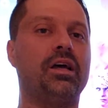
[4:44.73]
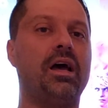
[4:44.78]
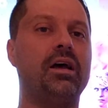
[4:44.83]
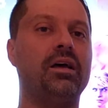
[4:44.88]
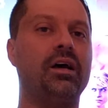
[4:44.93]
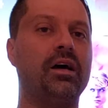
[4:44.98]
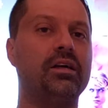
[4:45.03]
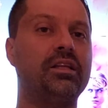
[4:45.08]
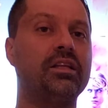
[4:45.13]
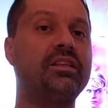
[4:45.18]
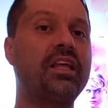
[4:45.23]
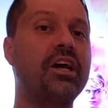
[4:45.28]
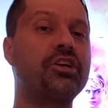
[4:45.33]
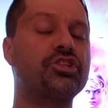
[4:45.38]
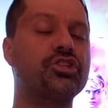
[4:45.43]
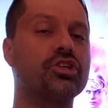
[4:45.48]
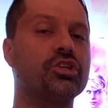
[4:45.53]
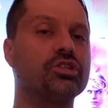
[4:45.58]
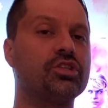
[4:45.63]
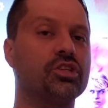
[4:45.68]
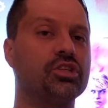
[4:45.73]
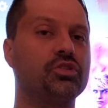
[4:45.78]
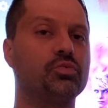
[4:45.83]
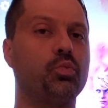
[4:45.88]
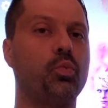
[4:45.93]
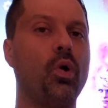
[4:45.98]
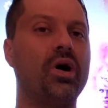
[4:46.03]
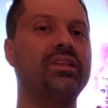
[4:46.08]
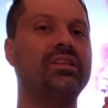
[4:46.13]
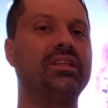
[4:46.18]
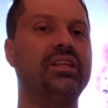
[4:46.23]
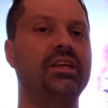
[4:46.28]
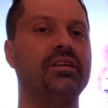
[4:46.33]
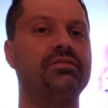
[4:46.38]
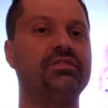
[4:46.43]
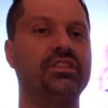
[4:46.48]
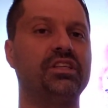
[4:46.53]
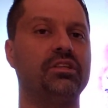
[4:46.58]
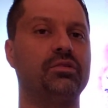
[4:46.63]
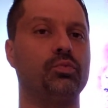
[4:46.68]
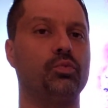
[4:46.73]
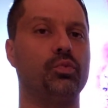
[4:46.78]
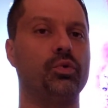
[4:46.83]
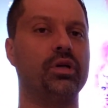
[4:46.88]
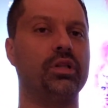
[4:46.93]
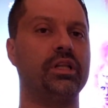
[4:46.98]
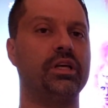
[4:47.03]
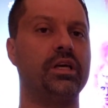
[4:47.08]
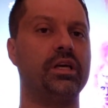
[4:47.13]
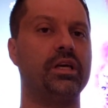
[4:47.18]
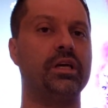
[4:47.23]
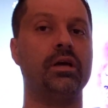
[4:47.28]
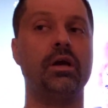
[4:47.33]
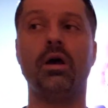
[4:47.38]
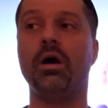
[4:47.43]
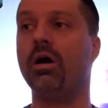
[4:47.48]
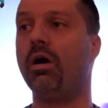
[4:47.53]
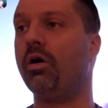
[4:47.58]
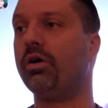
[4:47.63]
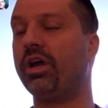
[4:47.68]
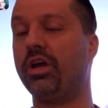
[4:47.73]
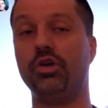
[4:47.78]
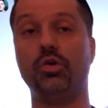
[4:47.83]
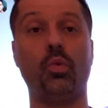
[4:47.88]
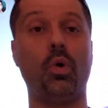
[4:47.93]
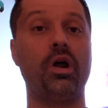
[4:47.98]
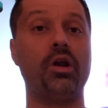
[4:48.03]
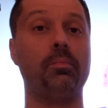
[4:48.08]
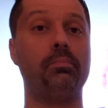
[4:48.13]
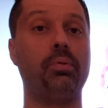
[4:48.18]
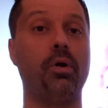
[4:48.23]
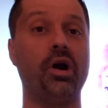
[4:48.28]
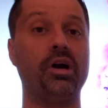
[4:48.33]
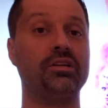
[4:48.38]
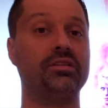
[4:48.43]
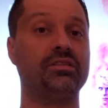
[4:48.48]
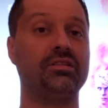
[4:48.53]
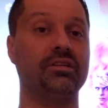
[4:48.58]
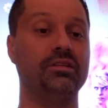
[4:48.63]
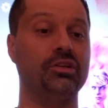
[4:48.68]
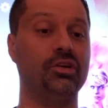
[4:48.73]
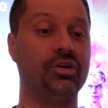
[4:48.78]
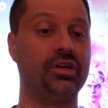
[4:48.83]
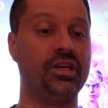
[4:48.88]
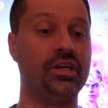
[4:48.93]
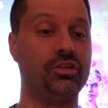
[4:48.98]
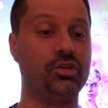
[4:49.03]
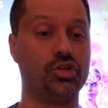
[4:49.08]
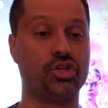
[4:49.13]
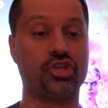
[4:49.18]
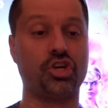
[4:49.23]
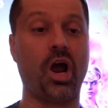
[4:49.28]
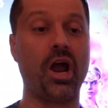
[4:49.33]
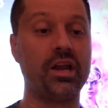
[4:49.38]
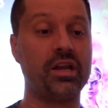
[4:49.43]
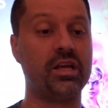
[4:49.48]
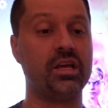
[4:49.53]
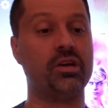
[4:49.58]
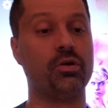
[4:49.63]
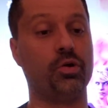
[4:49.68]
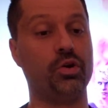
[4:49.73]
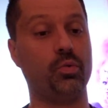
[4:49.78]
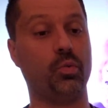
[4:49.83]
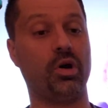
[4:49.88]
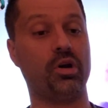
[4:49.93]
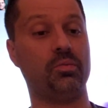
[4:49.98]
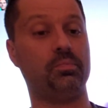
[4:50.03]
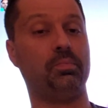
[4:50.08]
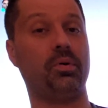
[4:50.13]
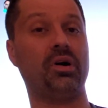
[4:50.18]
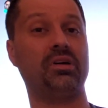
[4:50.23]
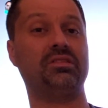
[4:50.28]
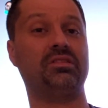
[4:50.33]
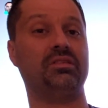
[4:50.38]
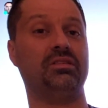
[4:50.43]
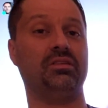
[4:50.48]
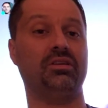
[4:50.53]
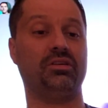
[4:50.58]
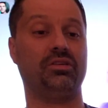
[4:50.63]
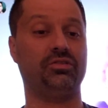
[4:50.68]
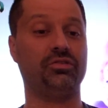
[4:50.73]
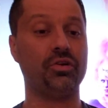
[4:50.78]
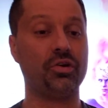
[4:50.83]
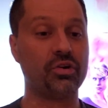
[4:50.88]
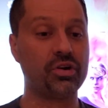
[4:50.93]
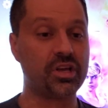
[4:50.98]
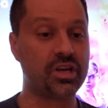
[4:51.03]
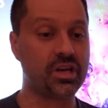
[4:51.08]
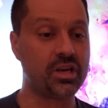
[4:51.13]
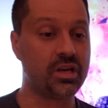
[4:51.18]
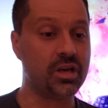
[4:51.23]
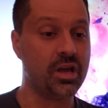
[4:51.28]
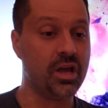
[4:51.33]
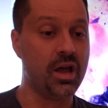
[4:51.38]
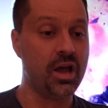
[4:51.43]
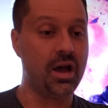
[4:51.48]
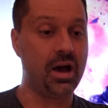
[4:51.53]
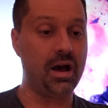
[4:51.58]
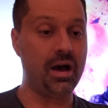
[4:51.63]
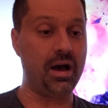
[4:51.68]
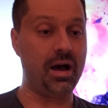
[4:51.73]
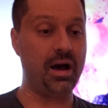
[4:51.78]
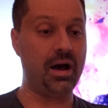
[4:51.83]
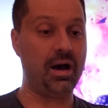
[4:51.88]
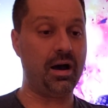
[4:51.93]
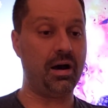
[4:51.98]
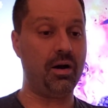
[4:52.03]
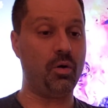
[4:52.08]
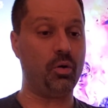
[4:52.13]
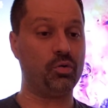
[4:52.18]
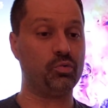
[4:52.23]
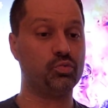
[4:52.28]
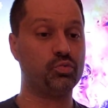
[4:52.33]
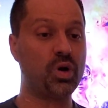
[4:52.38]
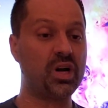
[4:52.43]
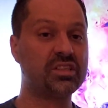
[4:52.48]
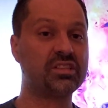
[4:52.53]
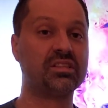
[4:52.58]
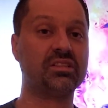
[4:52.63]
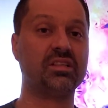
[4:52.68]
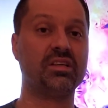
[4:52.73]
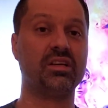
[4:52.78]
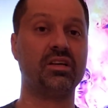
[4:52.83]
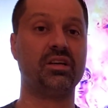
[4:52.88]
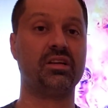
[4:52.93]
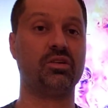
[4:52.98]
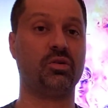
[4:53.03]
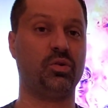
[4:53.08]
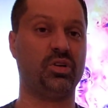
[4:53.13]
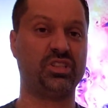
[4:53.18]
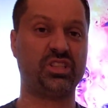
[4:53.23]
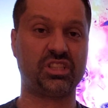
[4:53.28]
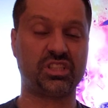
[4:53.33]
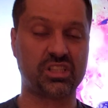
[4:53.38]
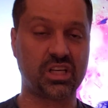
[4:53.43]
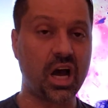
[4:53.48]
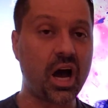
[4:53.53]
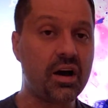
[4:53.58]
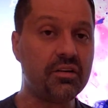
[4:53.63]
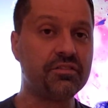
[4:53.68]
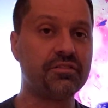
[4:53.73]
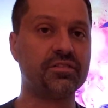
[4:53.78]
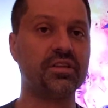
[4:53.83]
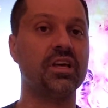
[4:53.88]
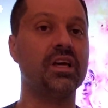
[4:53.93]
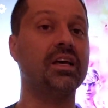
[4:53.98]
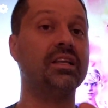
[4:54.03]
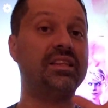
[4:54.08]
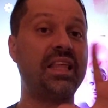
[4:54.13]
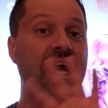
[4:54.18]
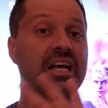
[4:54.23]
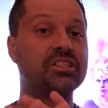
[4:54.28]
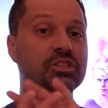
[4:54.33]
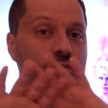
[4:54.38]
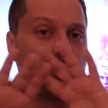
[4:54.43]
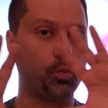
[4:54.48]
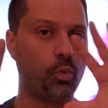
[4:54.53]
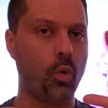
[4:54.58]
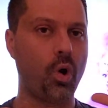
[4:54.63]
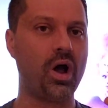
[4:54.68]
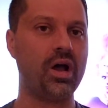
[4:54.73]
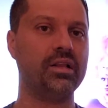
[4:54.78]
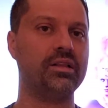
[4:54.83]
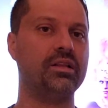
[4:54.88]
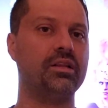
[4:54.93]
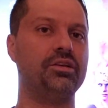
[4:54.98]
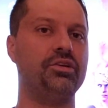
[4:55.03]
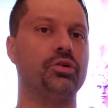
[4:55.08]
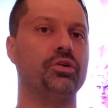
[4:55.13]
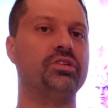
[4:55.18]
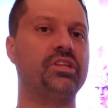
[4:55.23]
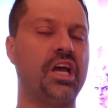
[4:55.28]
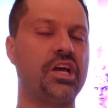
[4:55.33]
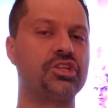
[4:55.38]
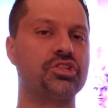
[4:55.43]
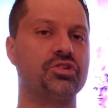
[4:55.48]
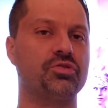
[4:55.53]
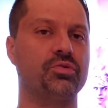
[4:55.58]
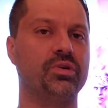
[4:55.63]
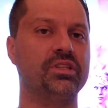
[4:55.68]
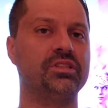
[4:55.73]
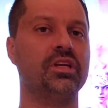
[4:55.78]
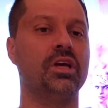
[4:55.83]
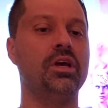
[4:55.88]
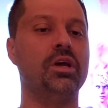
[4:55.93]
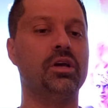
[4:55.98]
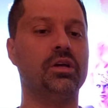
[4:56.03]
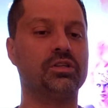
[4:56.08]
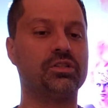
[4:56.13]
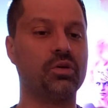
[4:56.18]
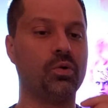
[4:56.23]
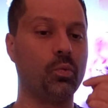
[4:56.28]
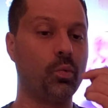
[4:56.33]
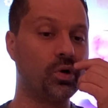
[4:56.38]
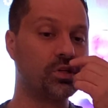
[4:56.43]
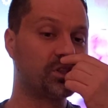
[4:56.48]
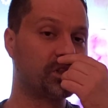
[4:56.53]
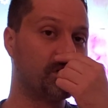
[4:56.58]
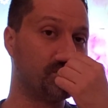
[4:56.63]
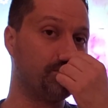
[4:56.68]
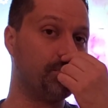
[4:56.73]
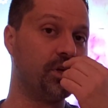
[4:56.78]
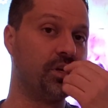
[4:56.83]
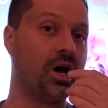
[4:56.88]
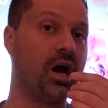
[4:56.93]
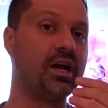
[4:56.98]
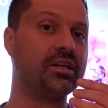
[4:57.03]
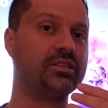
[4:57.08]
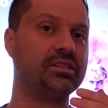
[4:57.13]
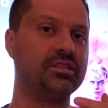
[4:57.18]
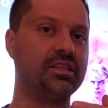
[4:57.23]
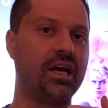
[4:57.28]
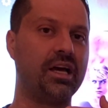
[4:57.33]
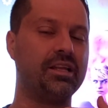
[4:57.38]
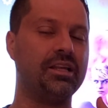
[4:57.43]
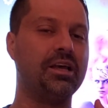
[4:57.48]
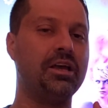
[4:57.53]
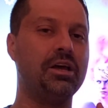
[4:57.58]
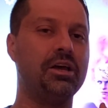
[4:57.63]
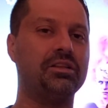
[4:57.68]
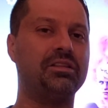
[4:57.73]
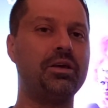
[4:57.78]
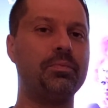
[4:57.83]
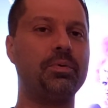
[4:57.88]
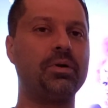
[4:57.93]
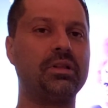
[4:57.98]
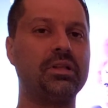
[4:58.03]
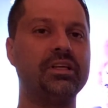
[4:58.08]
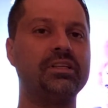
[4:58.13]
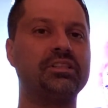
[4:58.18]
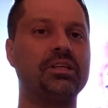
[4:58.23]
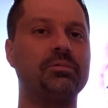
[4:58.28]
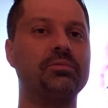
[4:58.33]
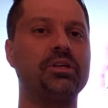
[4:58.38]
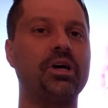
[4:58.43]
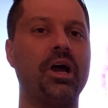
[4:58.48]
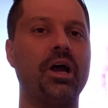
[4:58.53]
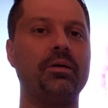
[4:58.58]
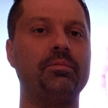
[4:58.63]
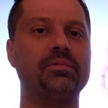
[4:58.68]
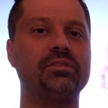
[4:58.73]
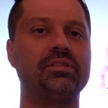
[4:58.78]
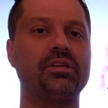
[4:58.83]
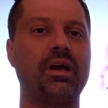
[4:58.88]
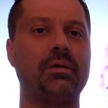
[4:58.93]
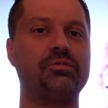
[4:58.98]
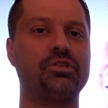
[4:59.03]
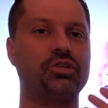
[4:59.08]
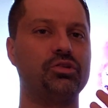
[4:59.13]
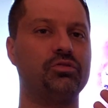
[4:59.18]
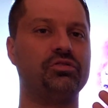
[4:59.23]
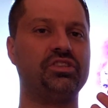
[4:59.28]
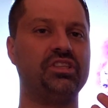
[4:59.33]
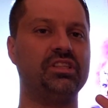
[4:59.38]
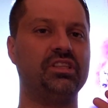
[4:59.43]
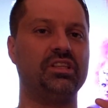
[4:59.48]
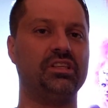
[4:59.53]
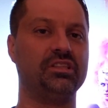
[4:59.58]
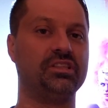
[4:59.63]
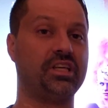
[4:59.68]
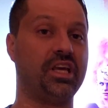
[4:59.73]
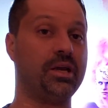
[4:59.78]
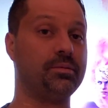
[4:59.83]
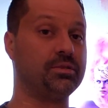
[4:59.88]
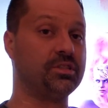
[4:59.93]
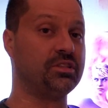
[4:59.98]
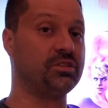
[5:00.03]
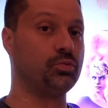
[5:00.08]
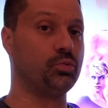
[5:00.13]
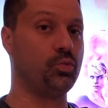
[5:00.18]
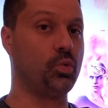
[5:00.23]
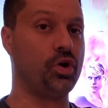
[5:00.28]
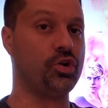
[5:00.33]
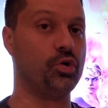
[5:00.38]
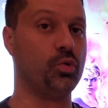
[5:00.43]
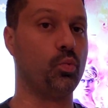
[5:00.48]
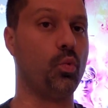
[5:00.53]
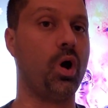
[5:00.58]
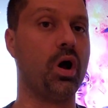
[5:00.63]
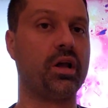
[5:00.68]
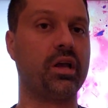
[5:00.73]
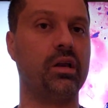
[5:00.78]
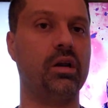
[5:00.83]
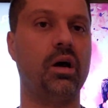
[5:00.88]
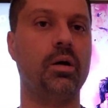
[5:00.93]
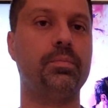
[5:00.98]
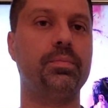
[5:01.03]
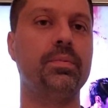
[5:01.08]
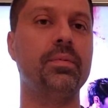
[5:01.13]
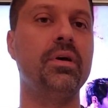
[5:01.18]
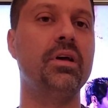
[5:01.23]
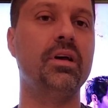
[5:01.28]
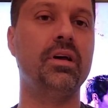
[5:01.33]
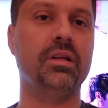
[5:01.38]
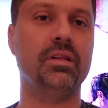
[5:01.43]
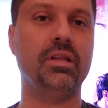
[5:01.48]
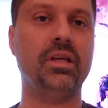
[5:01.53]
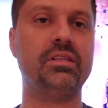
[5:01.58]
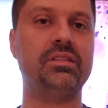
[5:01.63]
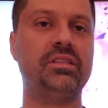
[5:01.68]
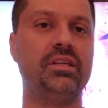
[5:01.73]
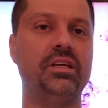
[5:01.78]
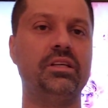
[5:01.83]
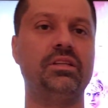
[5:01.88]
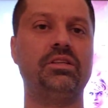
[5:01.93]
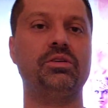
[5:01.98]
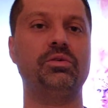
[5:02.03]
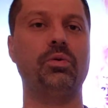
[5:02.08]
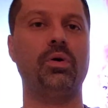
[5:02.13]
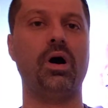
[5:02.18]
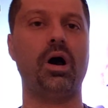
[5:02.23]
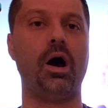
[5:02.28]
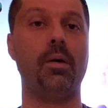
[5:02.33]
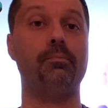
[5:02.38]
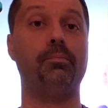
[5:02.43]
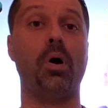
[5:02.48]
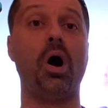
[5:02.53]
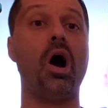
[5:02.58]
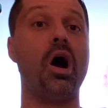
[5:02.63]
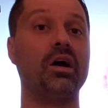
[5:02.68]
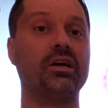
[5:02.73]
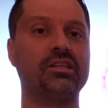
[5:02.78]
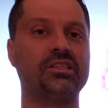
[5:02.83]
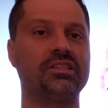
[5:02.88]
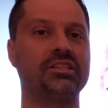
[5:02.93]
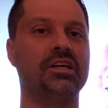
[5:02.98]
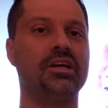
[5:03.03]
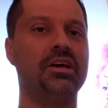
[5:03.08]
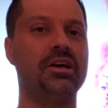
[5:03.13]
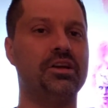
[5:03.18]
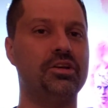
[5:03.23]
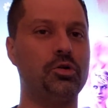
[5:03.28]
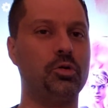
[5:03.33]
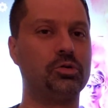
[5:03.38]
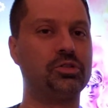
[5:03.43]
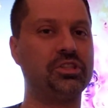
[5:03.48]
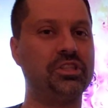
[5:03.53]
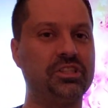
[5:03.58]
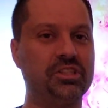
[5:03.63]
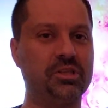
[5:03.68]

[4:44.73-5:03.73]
the textures is what gives it really, okay, you want a part to look either shiny, or you want a part to look dirty, or rusted, or scuffed. That's what your texture is. So what's going to be nice is that typically sometimes, I'm sure you've seen in these games, is when you're walking up let's say to a box, you'll see